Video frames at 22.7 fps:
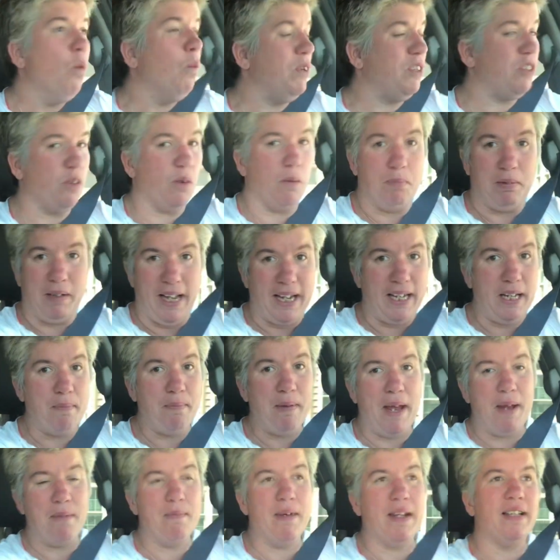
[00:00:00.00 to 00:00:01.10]
We still have plenty of
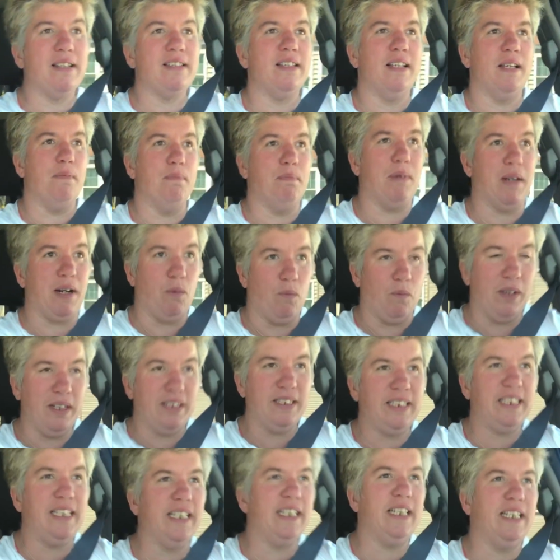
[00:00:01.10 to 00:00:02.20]
pain medicine, but I wanted
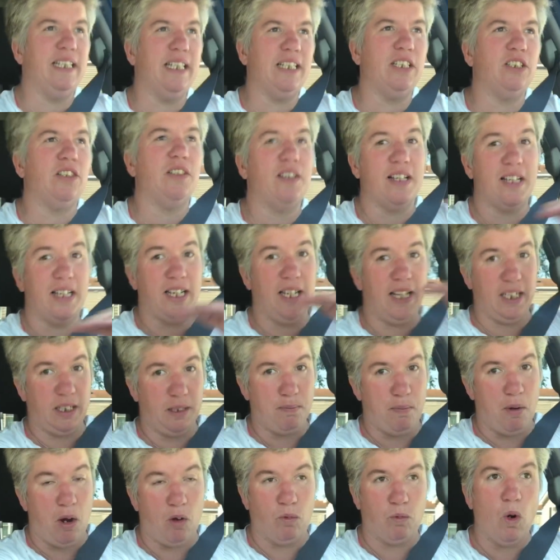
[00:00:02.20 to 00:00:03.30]
to get it in so they could get
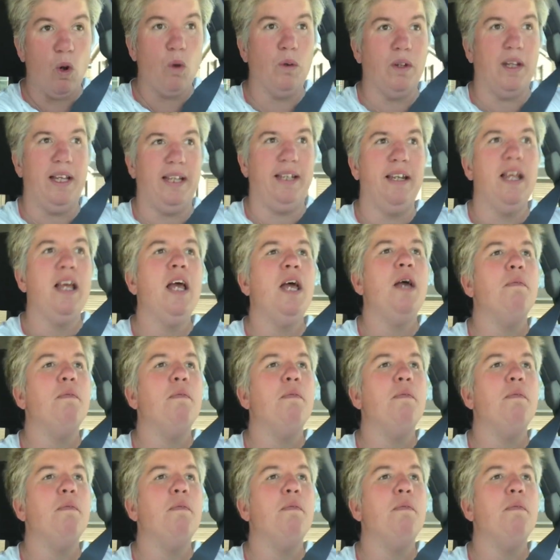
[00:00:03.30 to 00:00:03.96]
the ball rolling.